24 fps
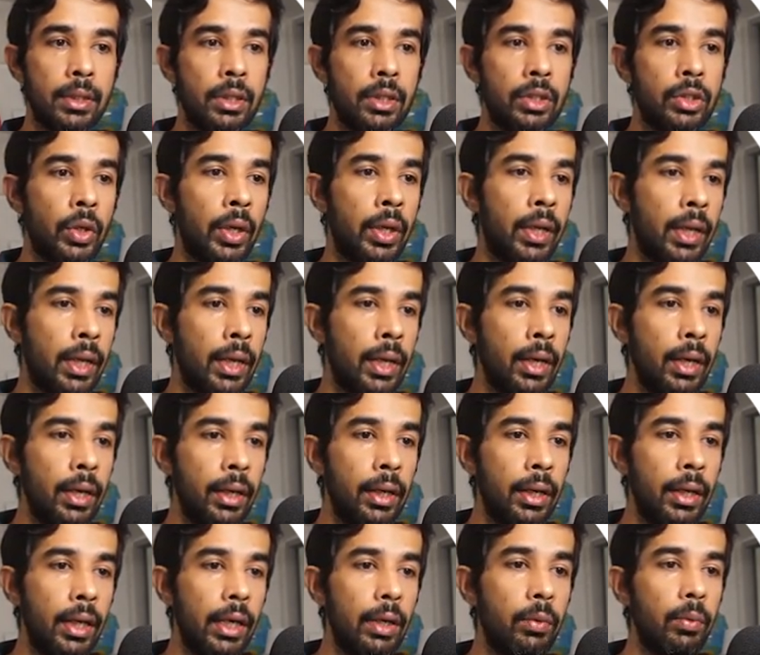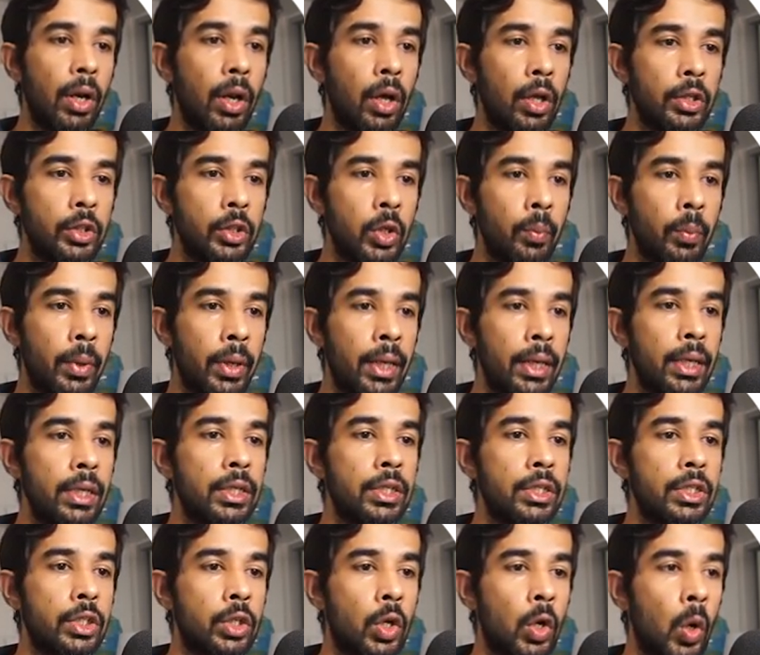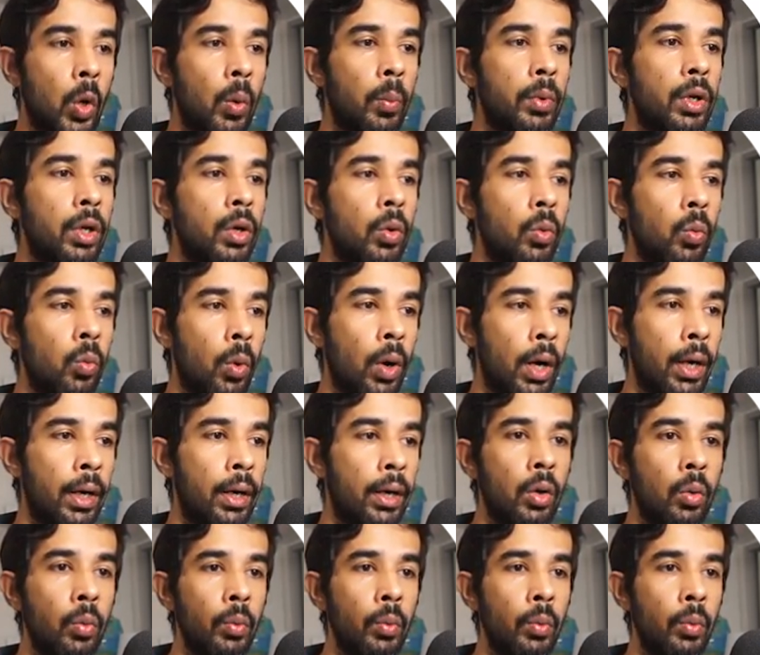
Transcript: So in here, it will also be scoped 1.